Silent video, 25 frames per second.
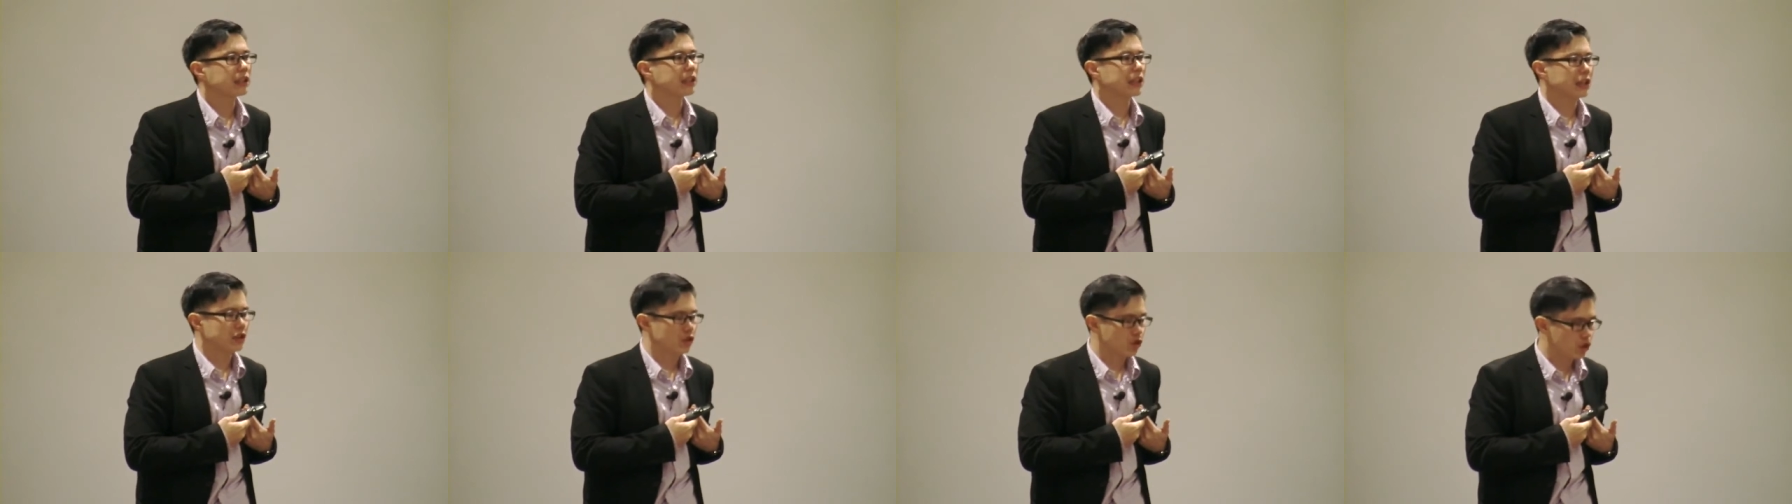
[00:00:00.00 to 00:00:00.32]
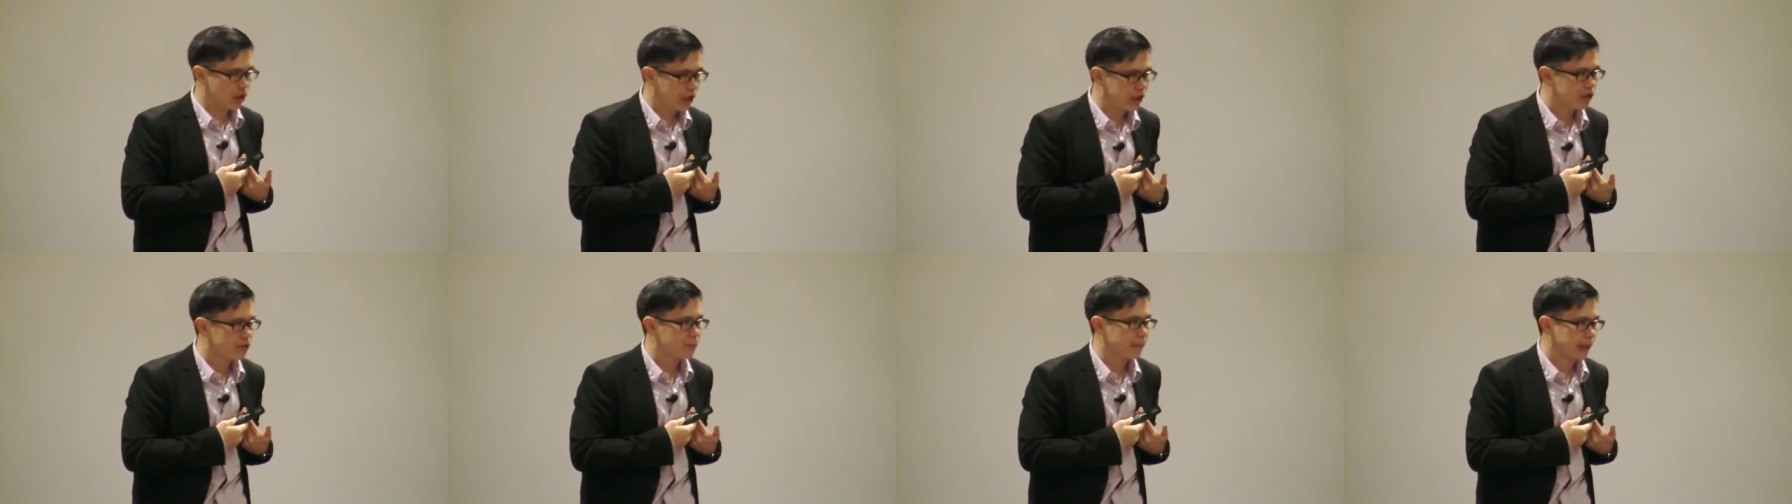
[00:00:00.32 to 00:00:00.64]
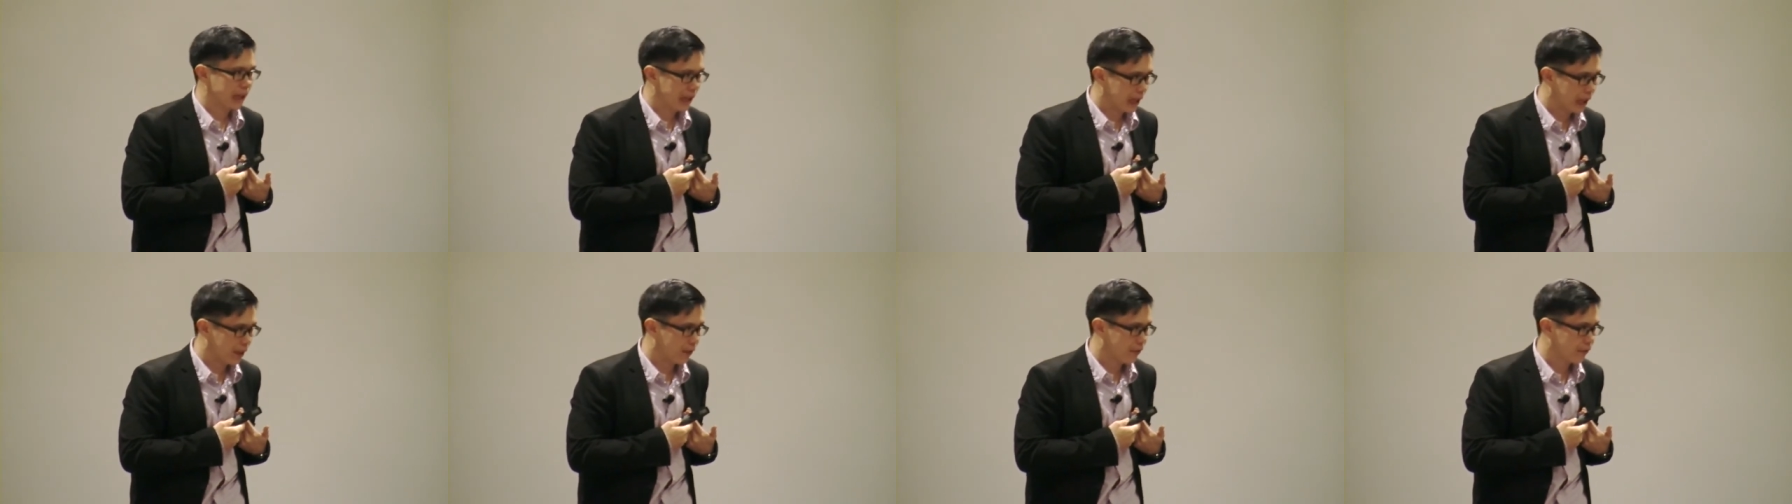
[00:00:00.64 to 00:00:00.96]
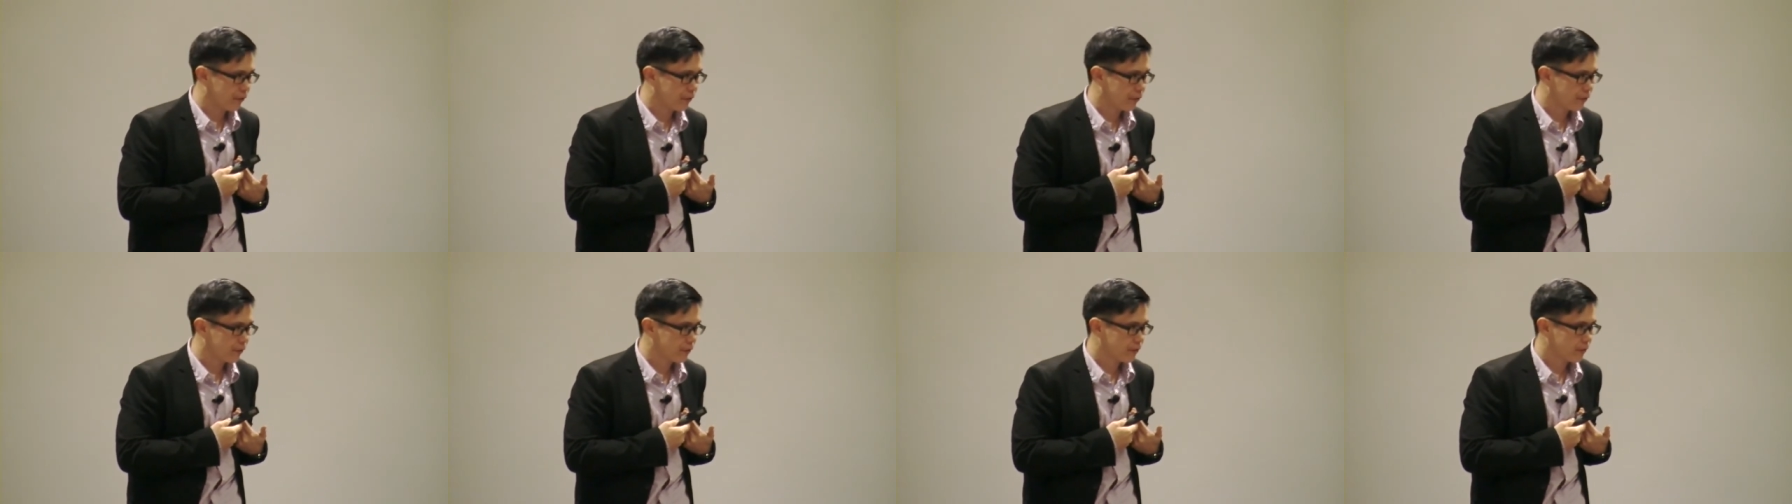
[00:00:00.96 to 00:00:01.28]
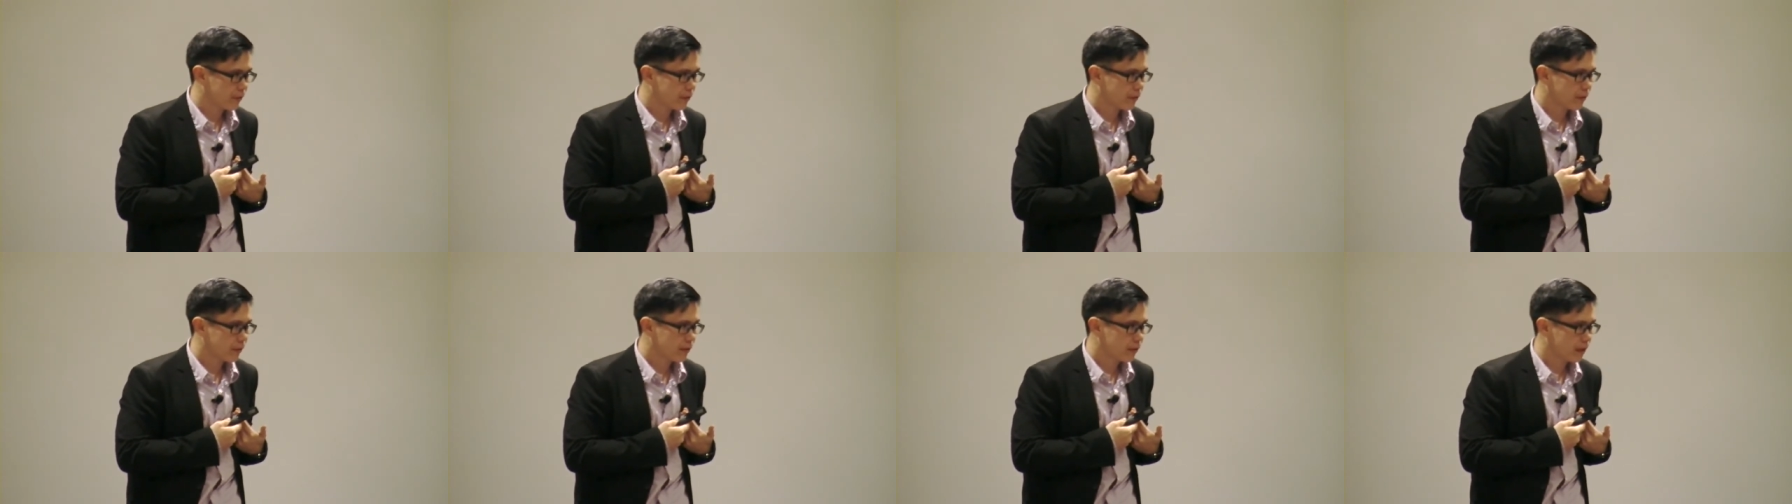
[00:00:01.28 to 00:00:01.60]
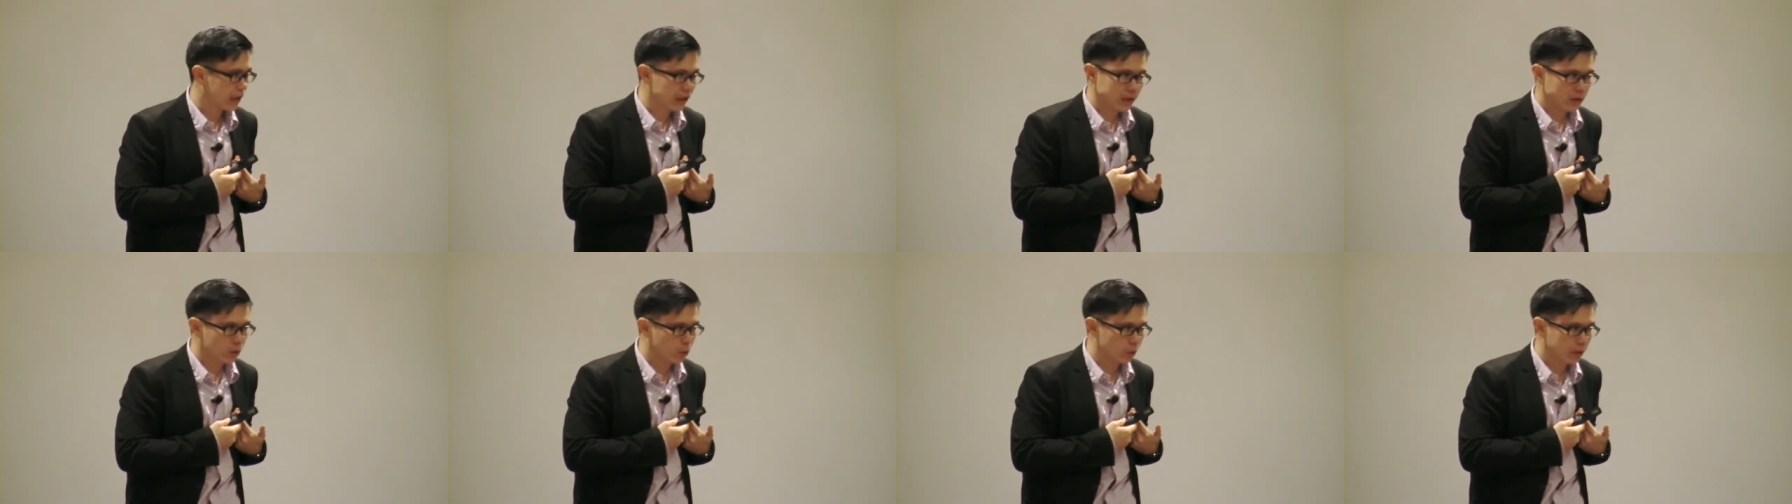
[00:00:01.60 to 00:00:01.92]
He has changed my life.
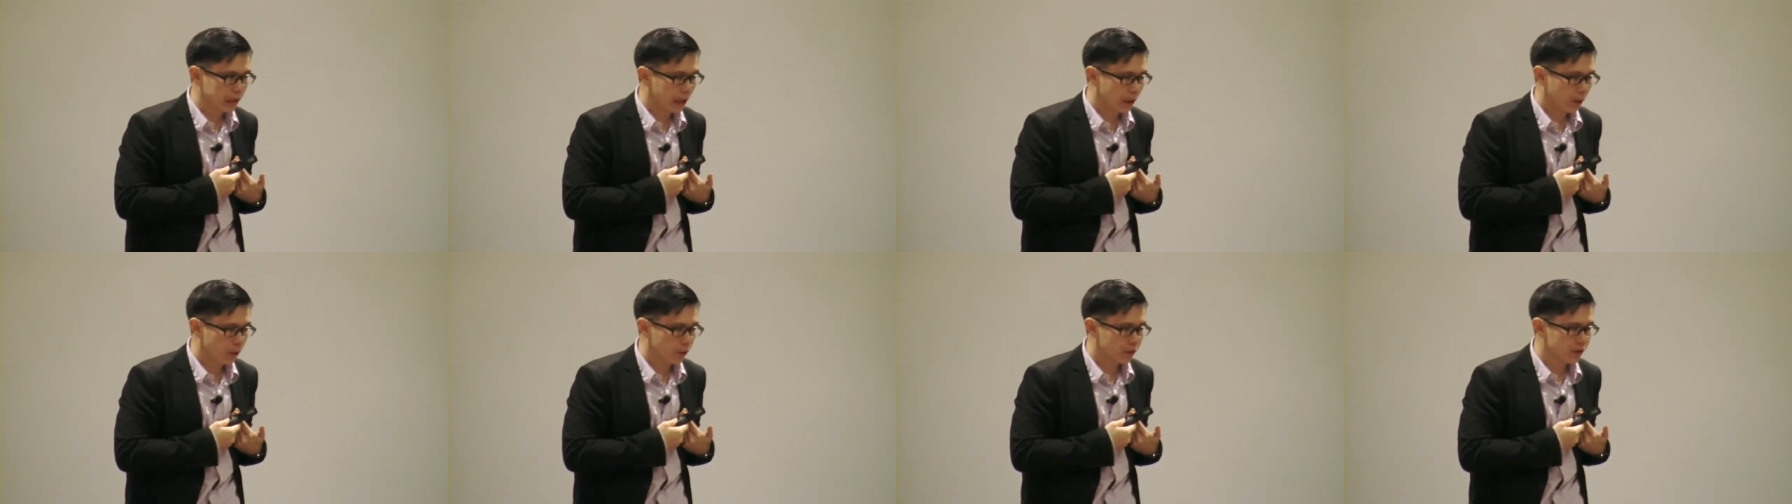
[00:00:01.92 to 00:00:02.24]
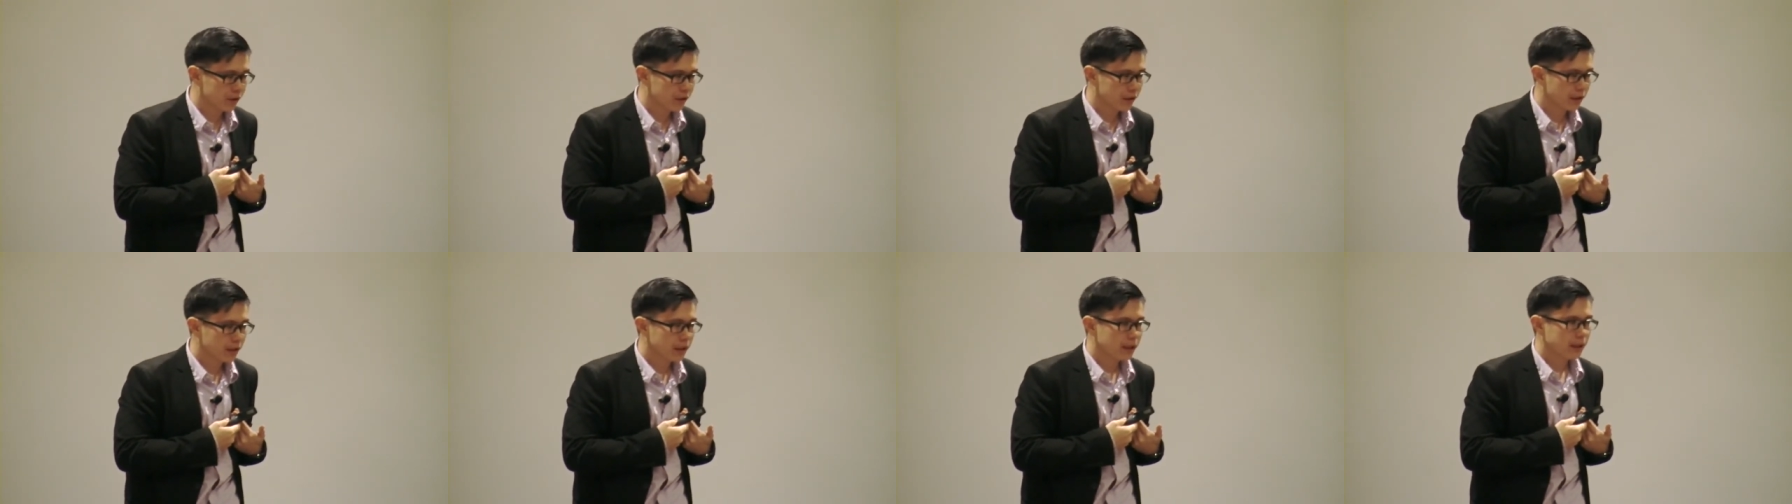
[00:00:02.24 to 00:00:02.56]
There's no doubt.